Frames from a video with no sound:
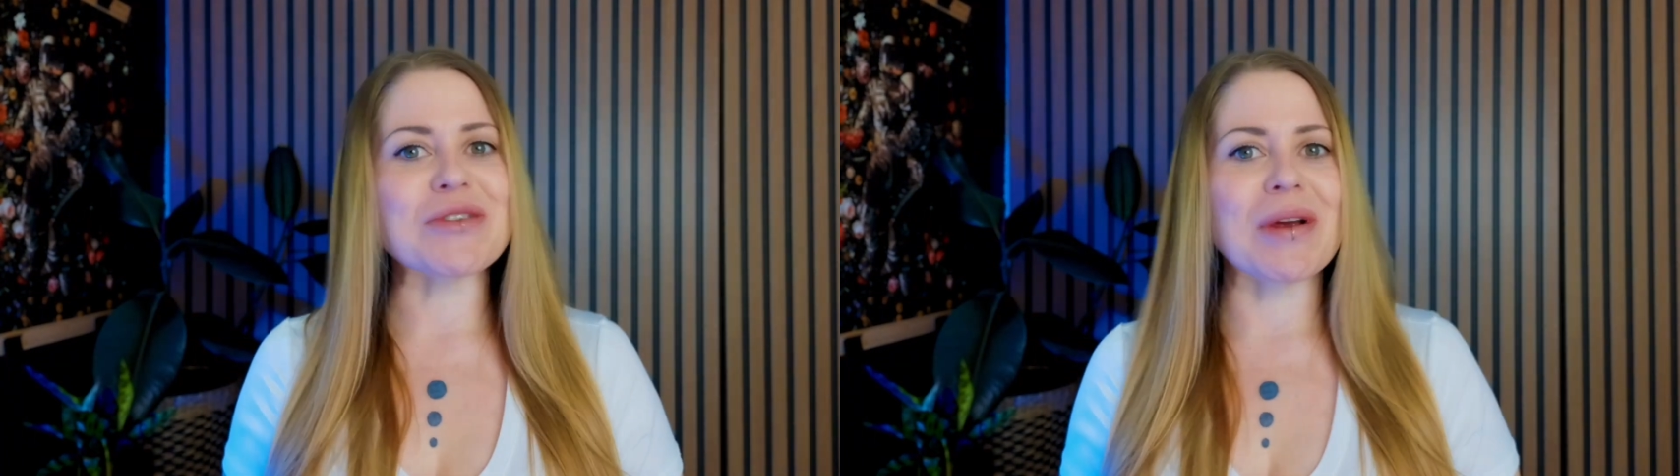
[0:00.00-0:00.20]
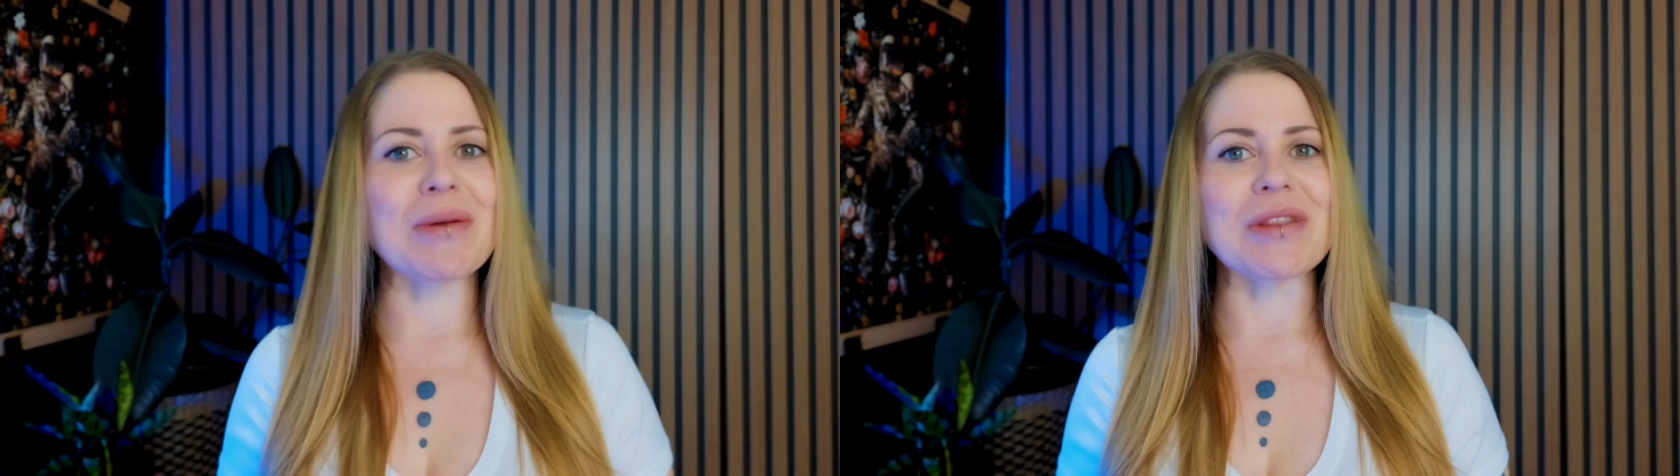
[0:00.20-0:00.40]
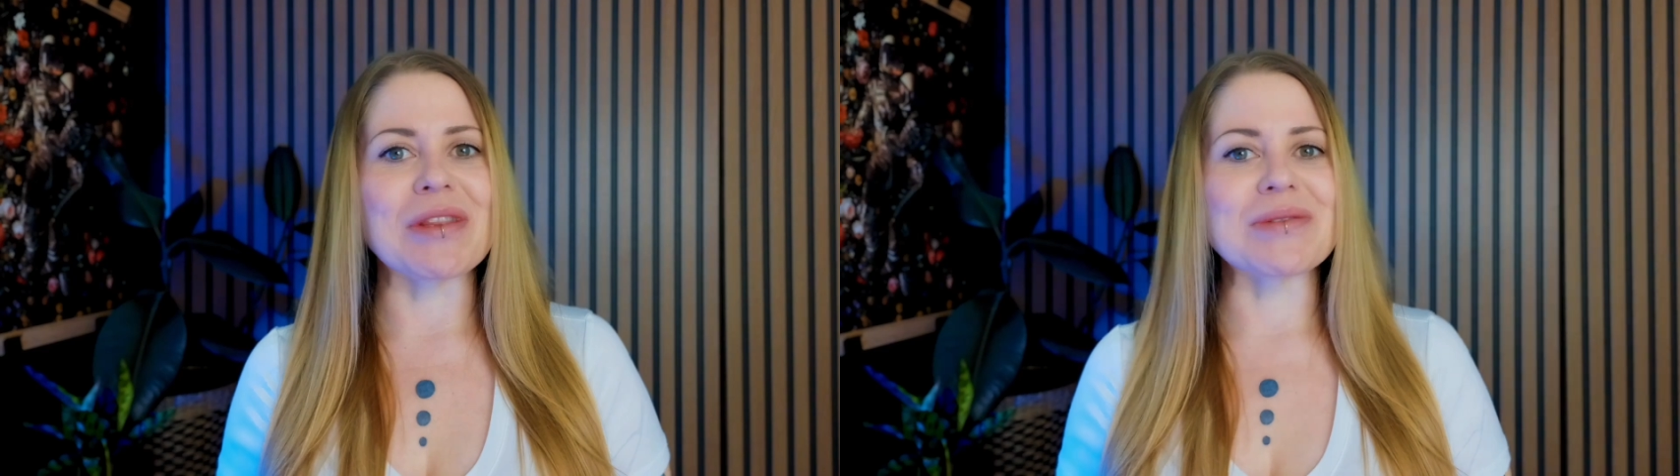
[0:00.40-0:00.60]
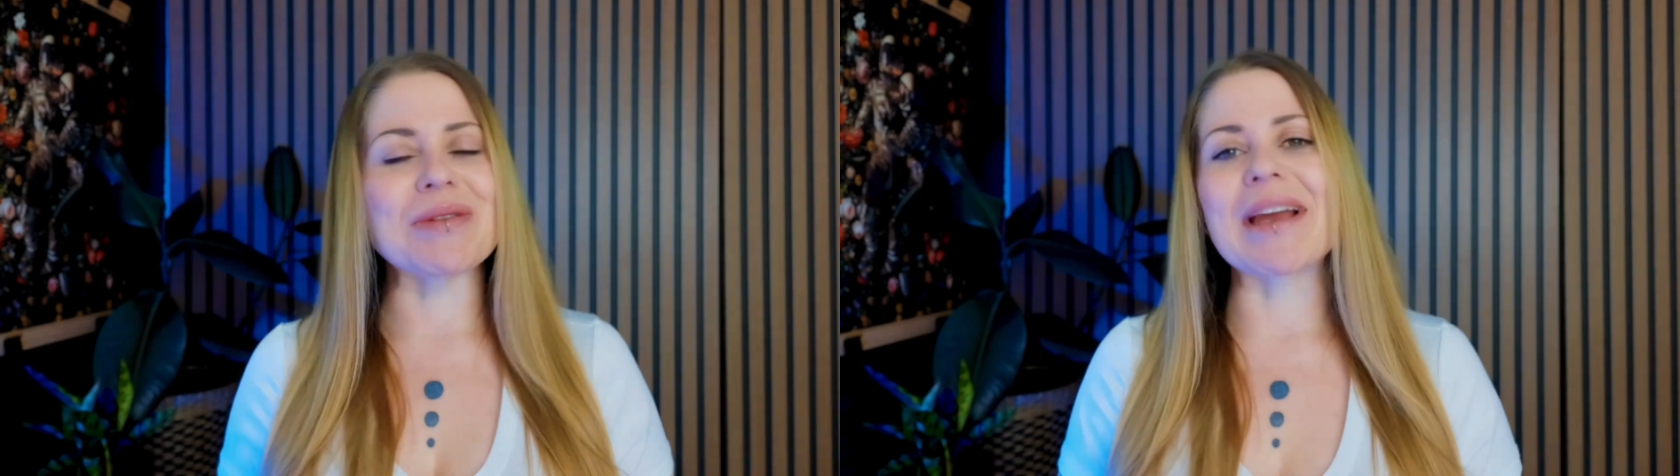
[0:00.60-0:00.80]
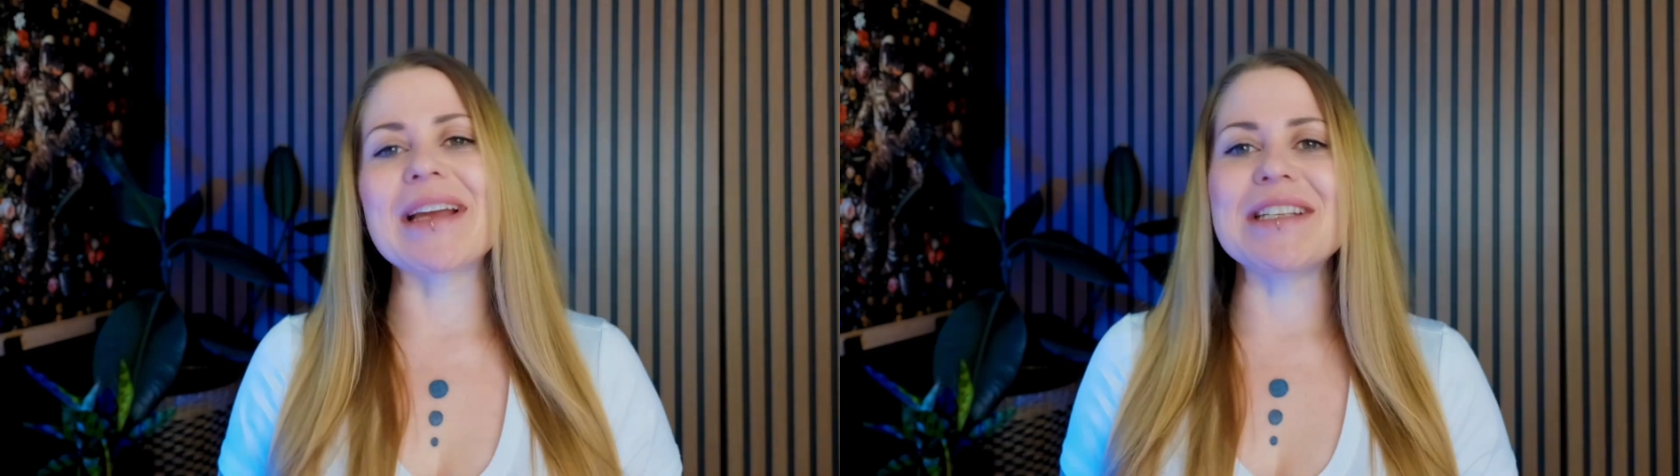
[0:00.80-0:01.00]
screen with you
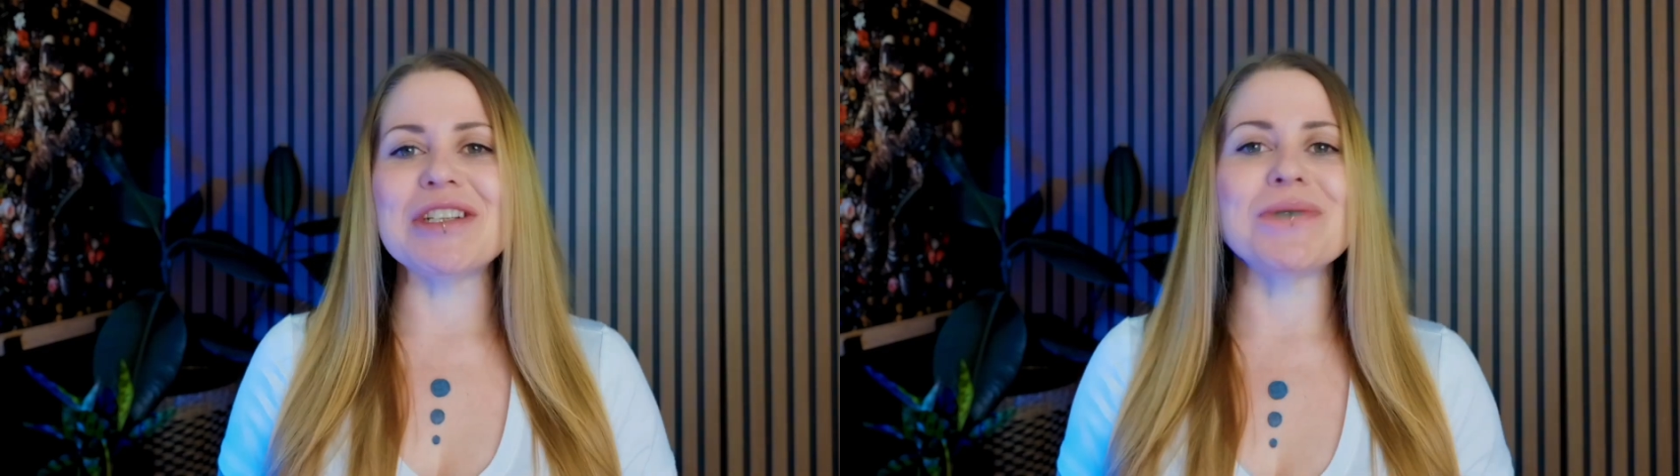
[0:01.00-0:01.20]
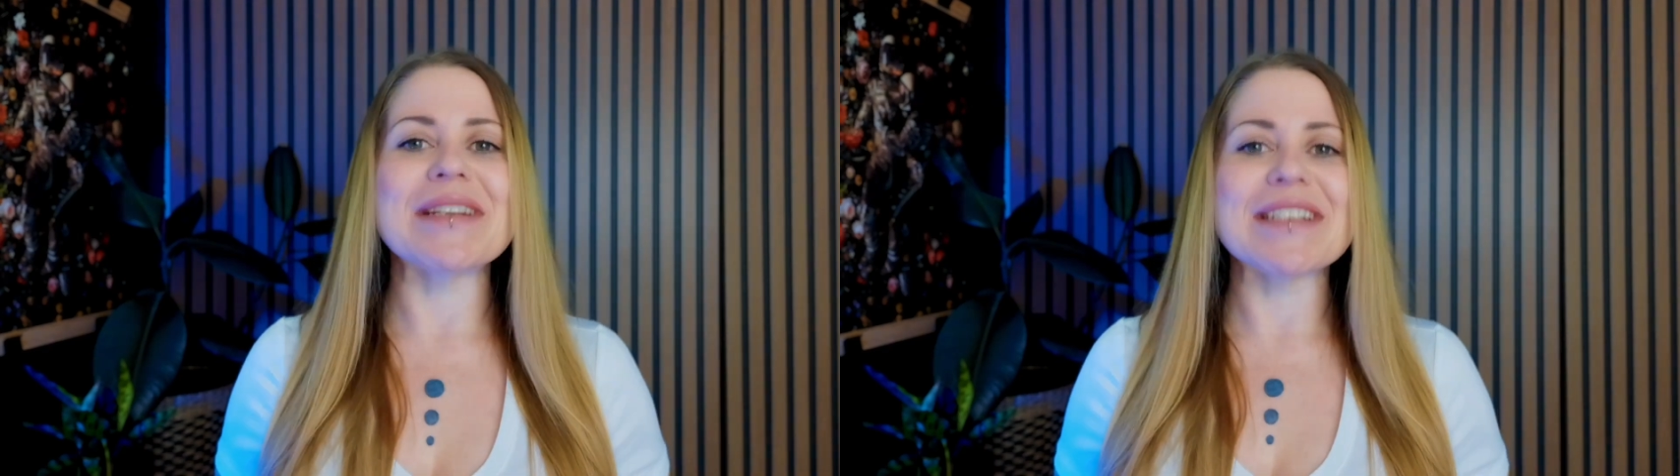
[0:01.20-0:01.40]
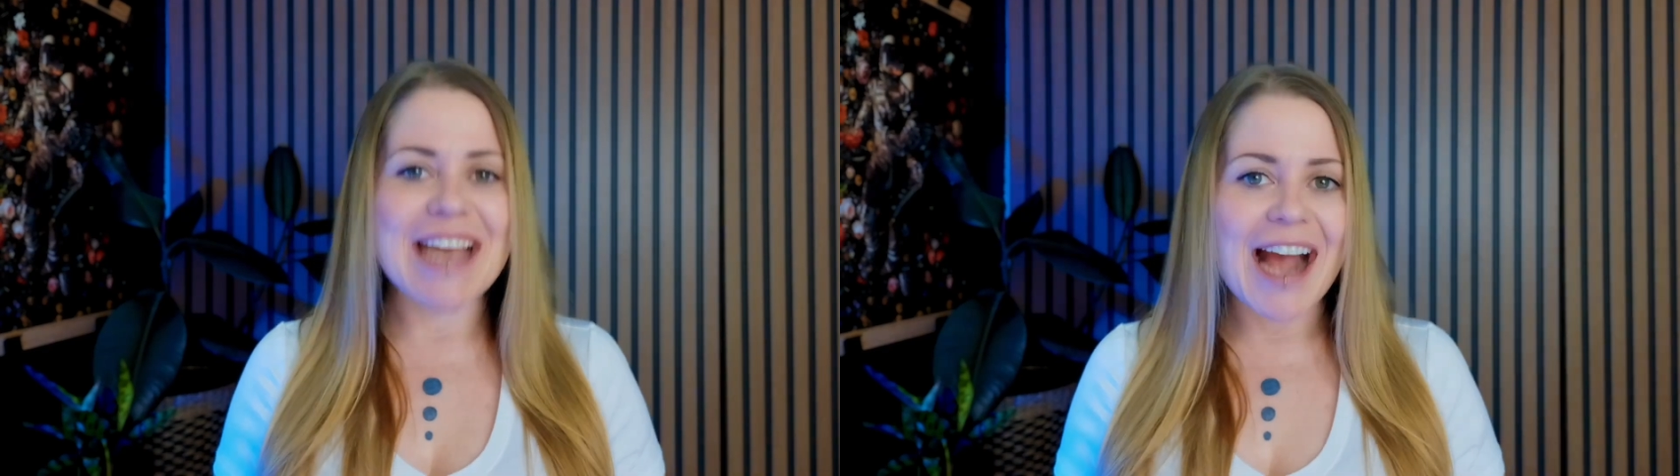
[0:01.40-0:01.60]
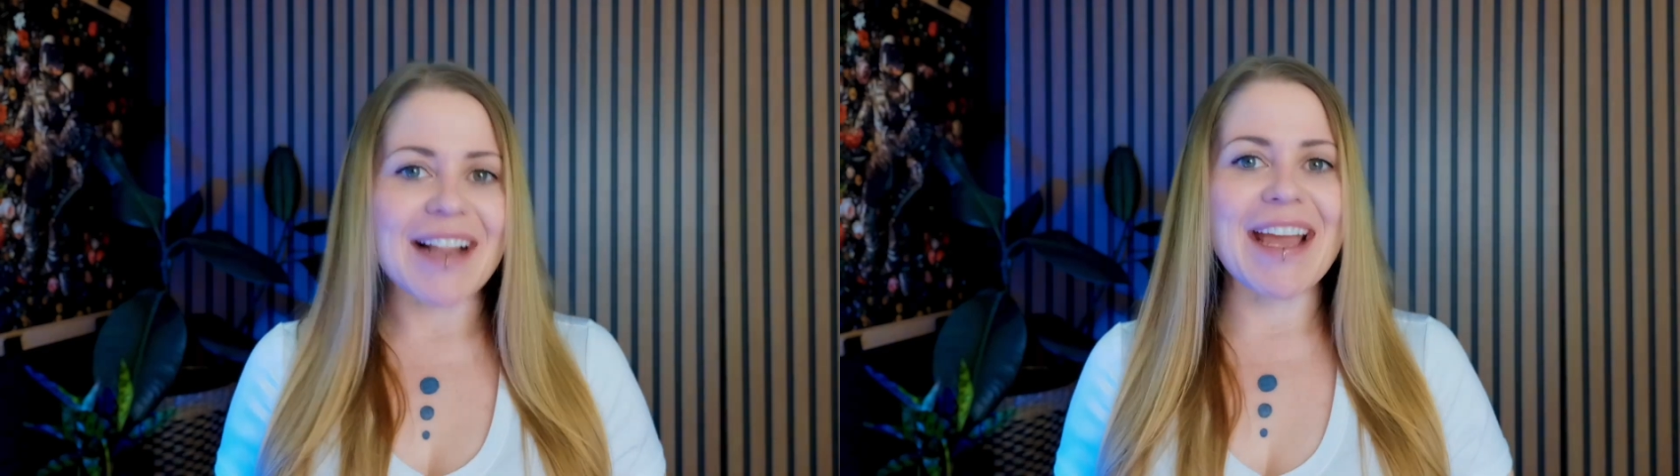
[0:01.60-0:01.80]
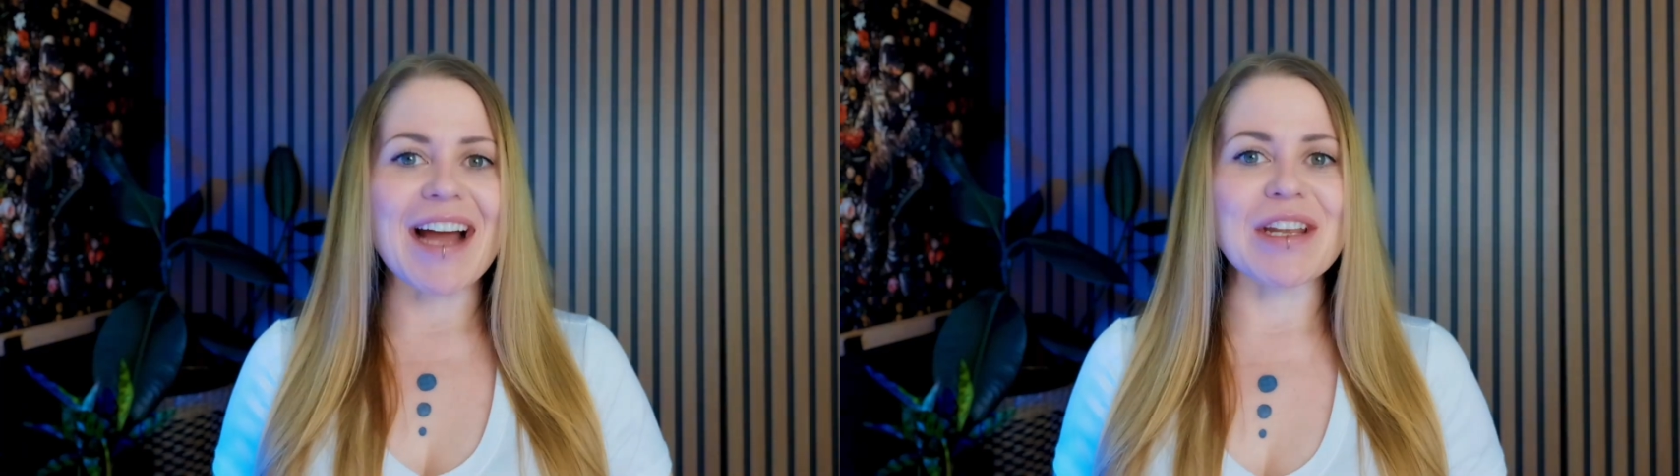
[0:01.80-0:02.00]
so I can teach you
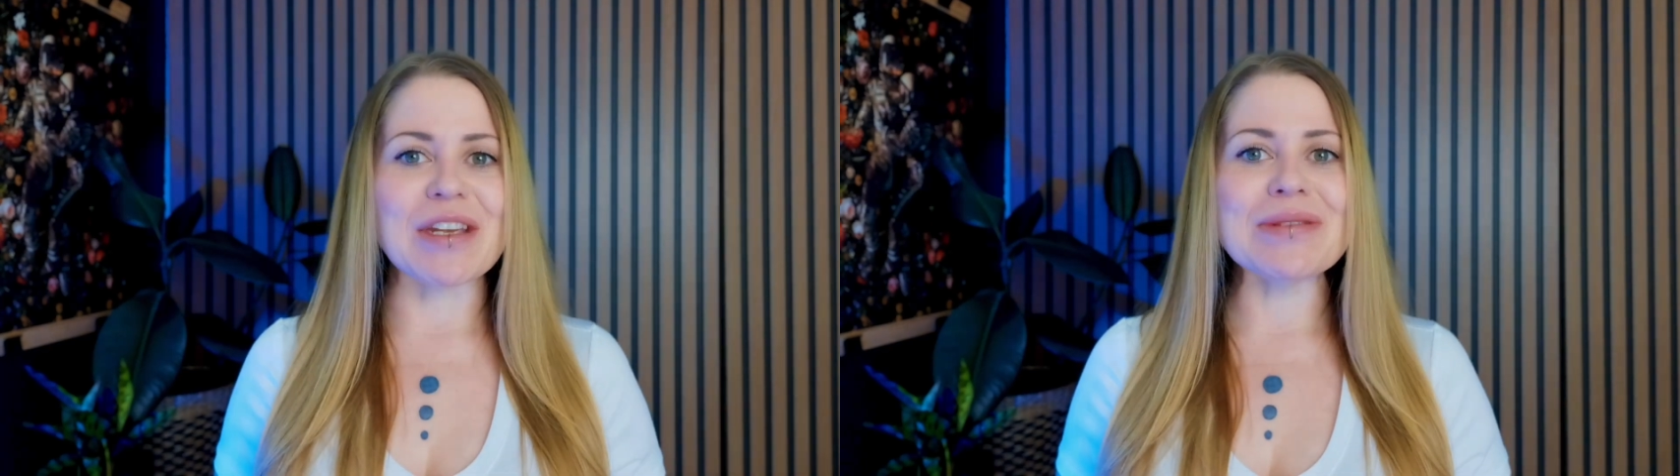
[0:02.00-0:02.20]
exactly how to